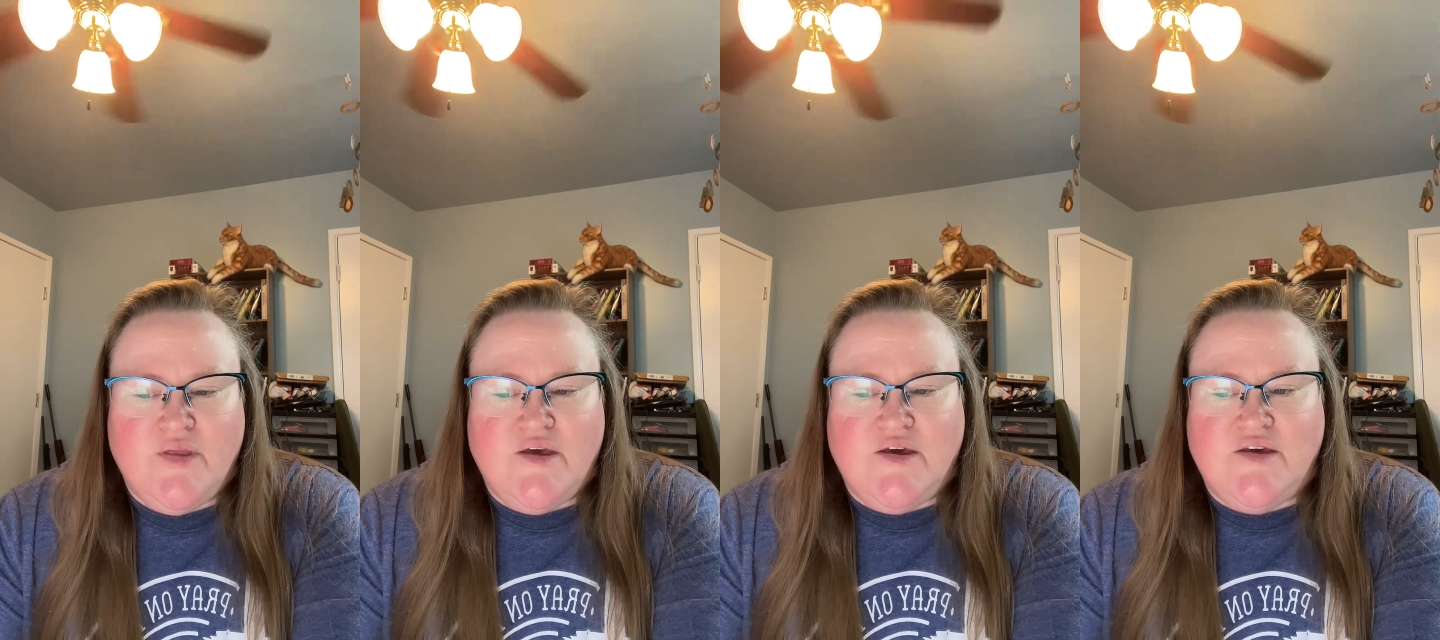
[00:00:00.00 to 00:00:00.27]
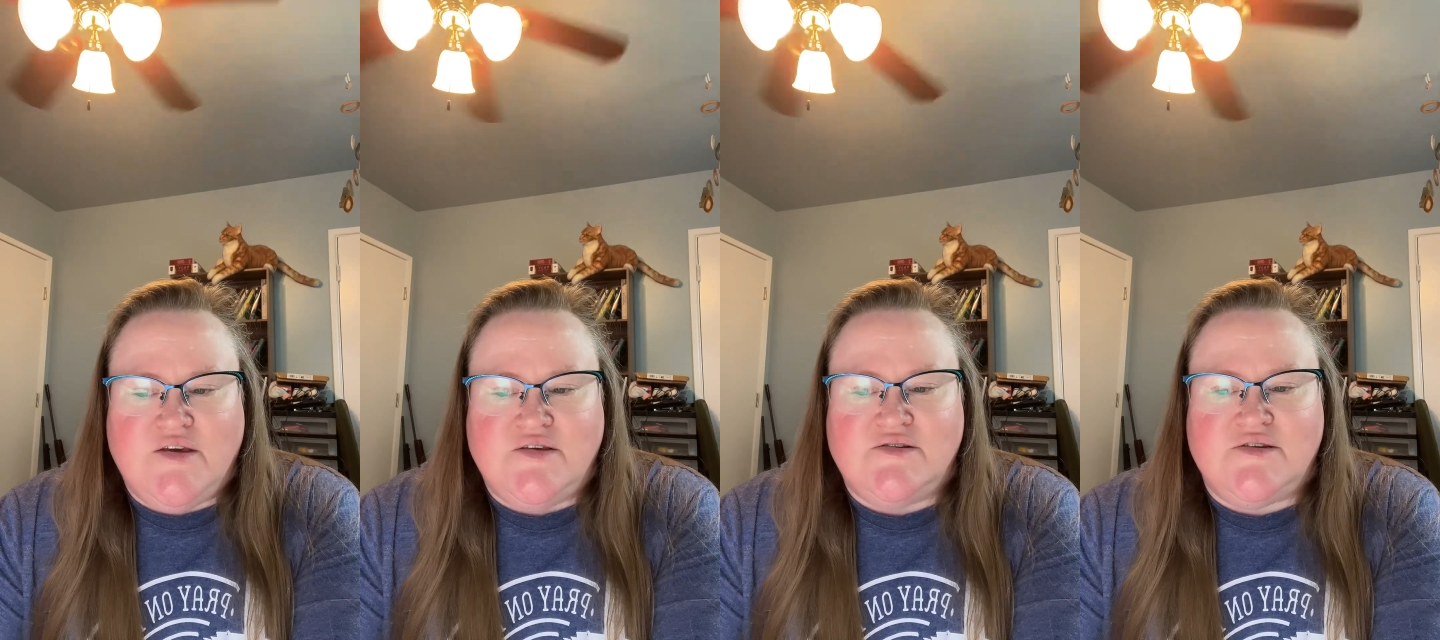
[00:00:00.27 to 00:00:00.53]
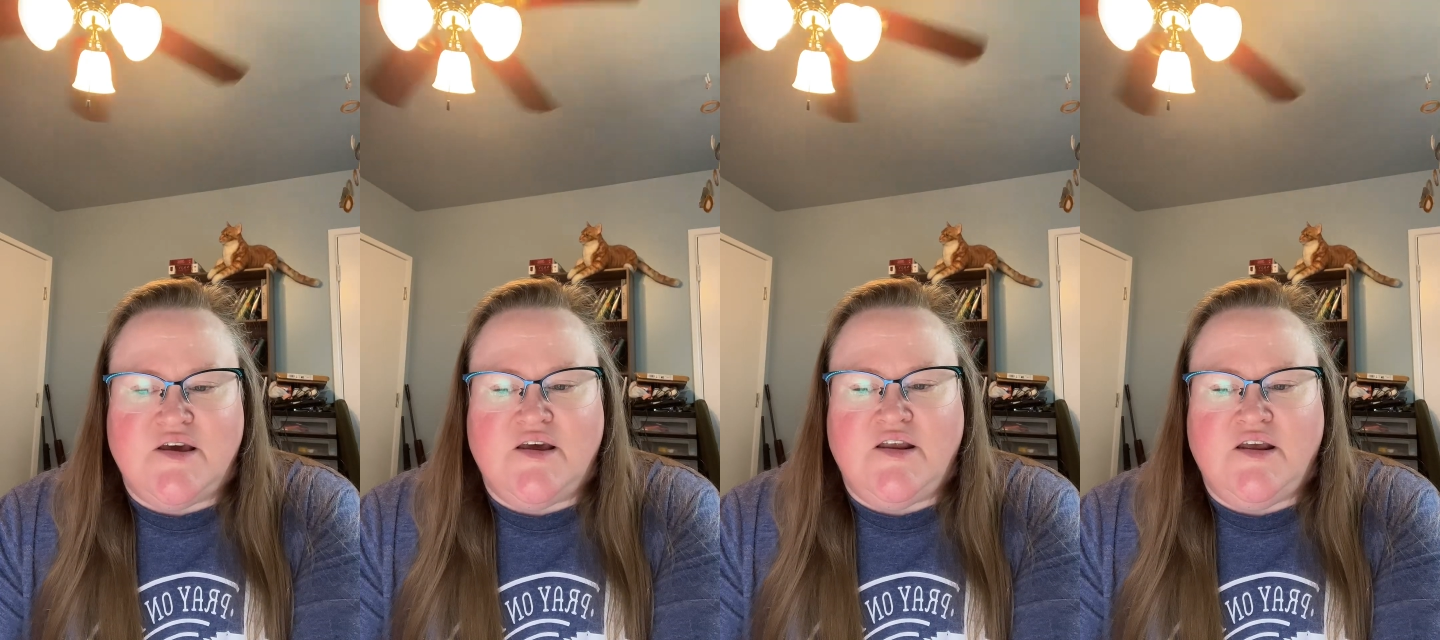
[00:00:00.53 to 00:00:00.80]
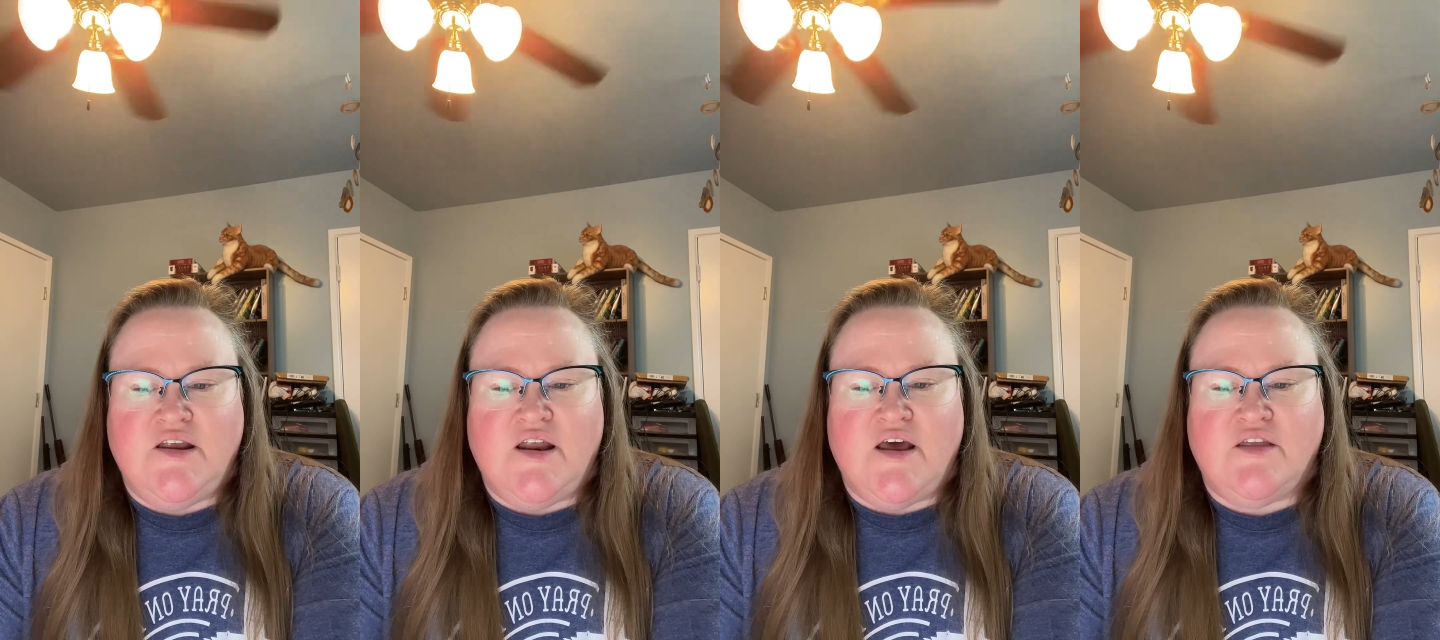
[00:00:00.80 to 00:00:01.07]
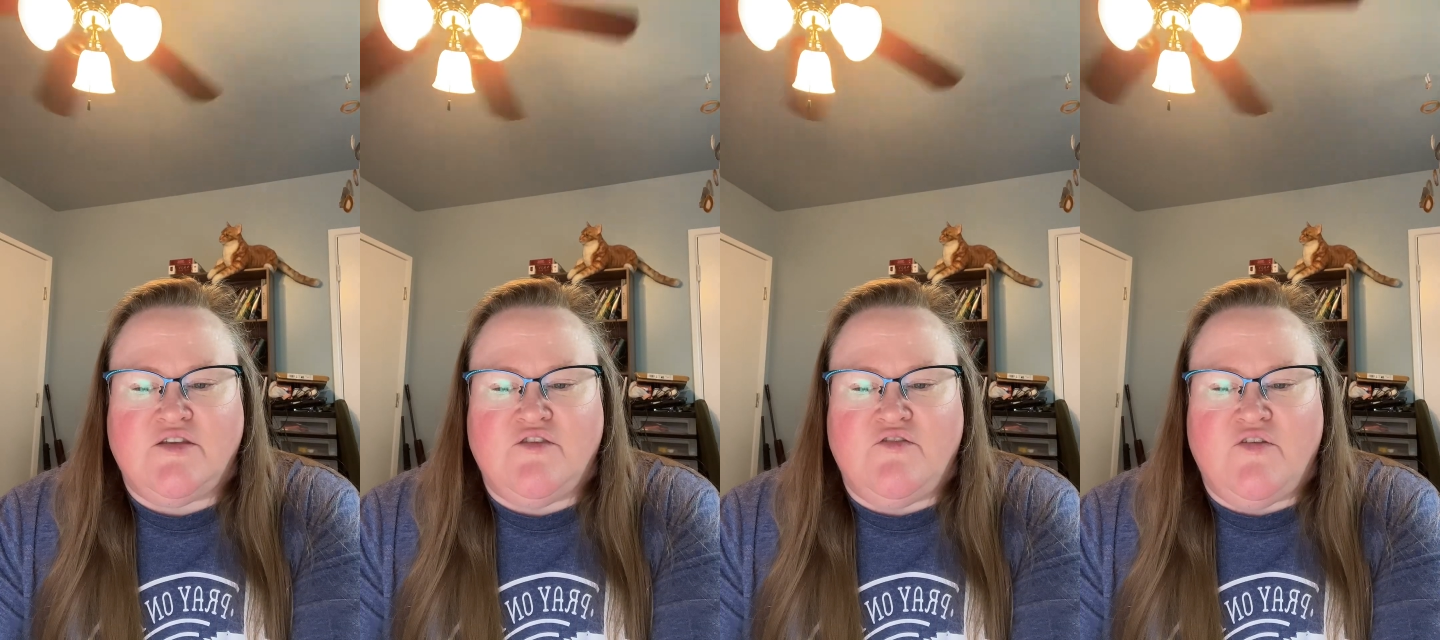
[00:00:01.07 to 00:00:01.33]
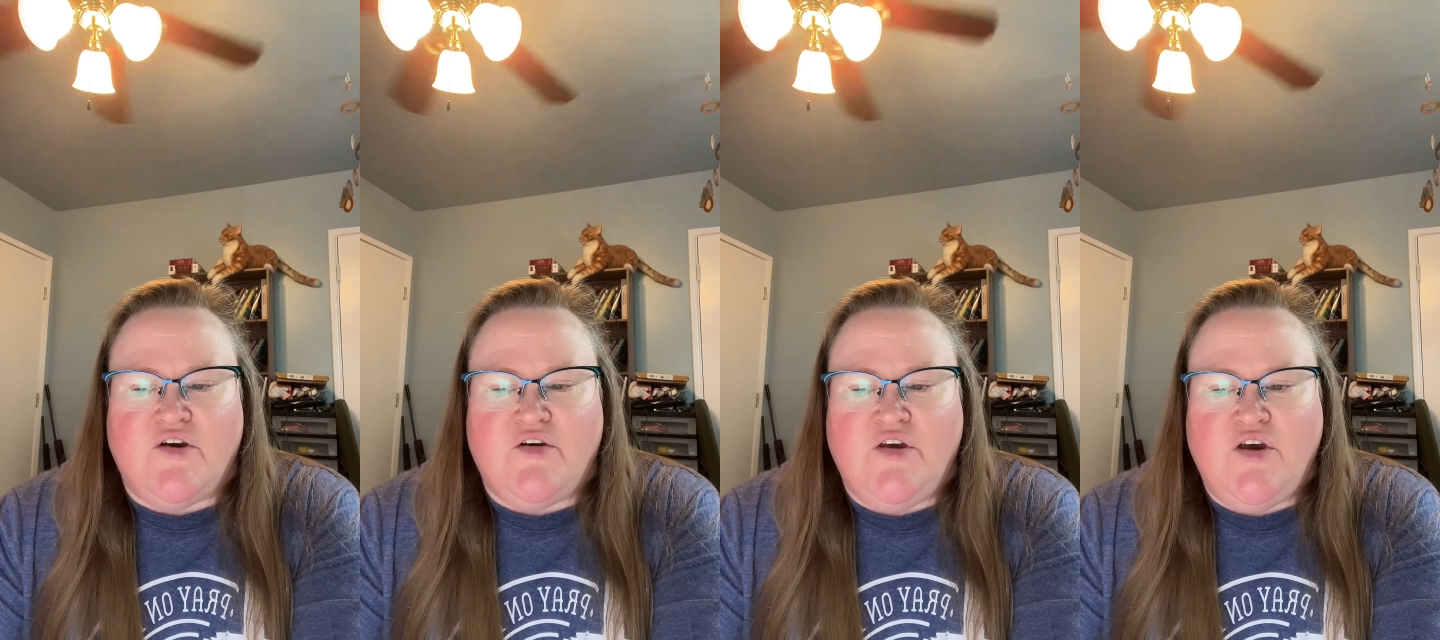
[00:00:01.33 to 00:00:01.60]
He's hitting at the
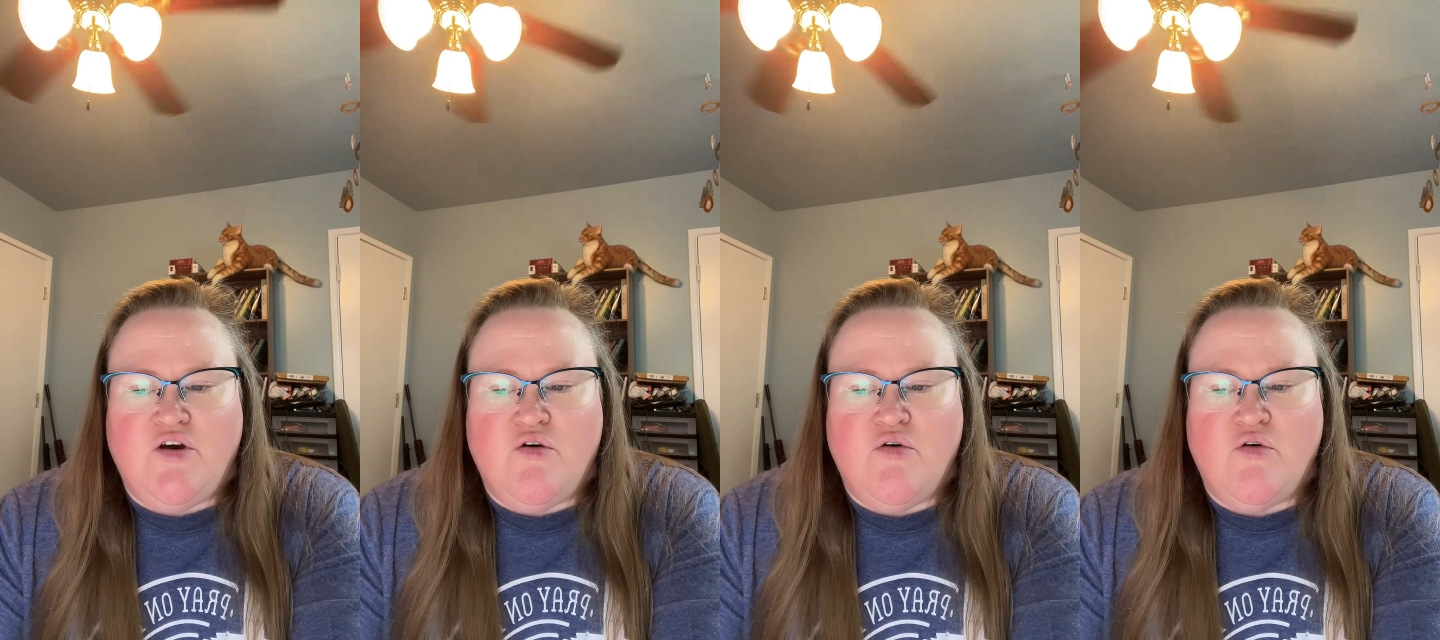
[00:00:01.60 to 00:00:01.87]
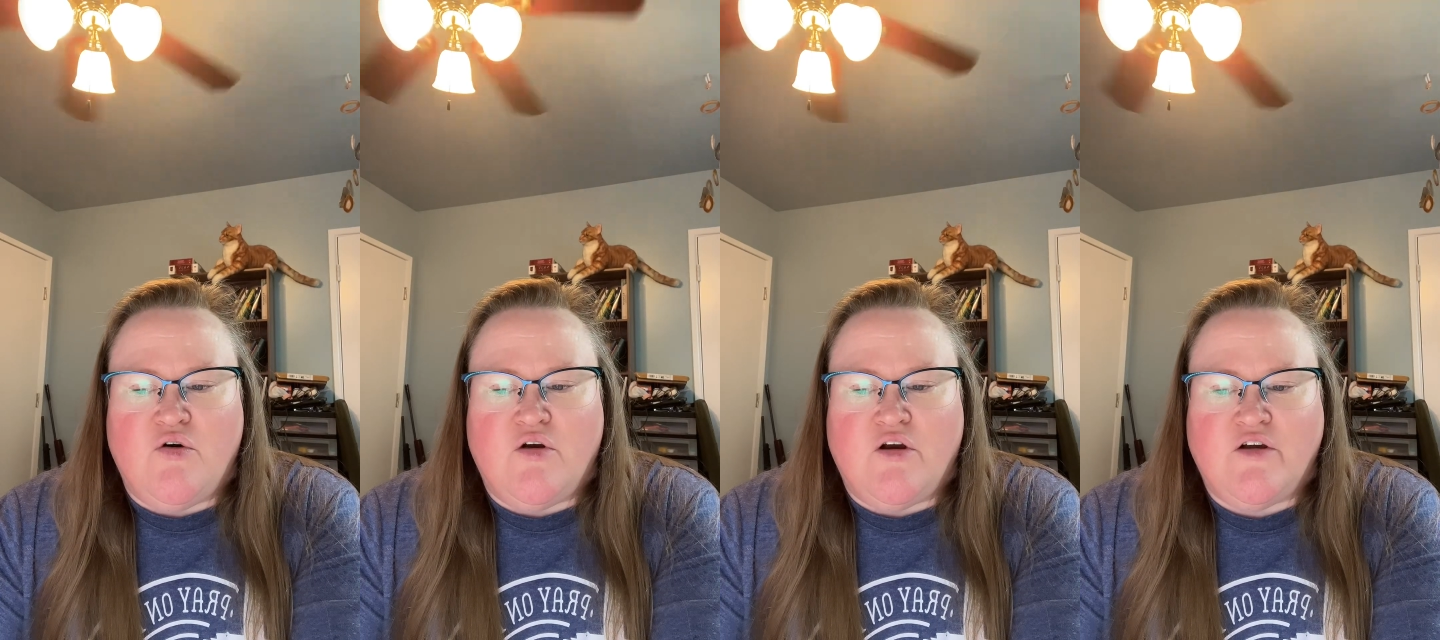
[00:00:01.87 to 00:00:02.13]
very core